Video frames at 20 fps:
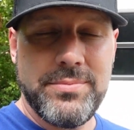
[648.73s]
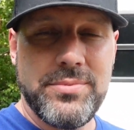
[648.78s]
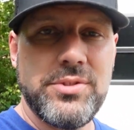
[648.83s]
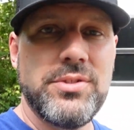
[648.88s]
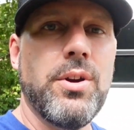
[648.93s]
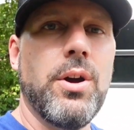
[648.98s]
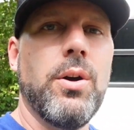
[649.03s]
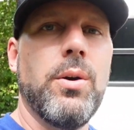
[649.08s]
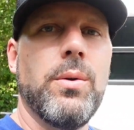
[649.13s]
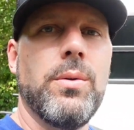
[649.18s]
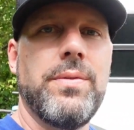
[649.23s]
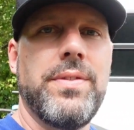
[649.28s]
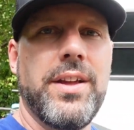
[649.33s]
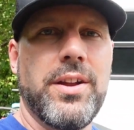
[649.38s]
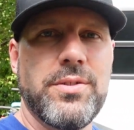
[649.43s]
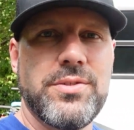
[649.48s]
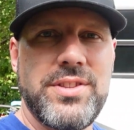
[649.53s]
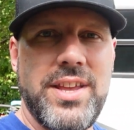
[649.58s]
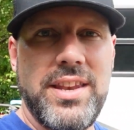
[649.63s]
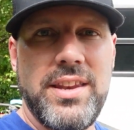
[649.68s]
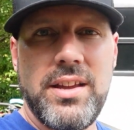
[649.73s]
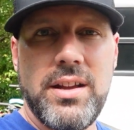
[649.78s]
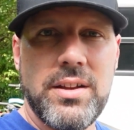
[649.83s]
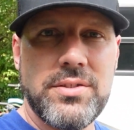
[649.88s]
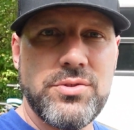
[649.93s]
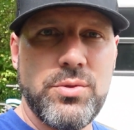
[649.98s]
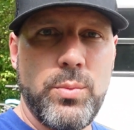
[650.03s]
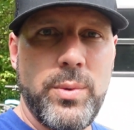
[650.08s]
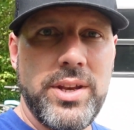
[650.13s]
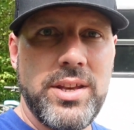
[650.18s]
So they're sending
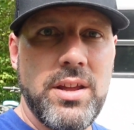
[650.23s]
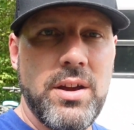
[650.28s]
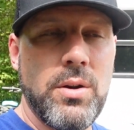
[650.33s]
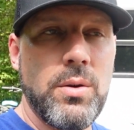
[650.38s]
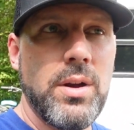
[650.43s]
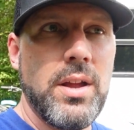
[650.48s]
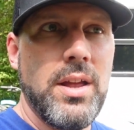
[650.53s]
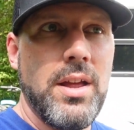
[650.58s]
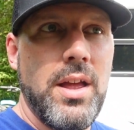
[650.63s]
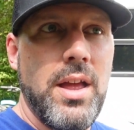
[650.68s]
us a window.